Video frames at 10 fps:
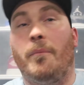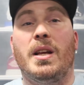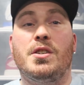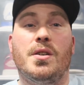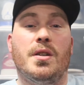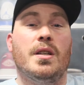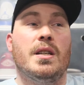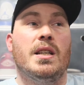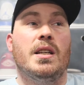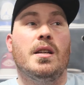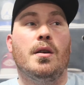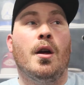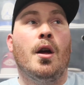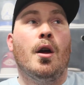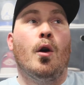I've mentioned it in
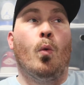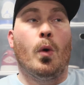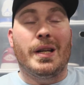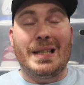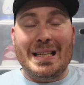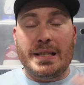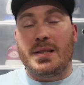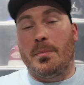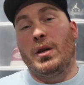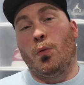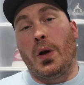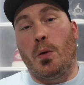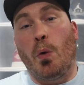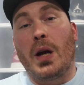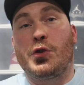wanting it to be
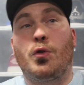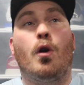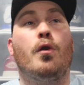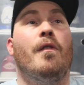re-retroed.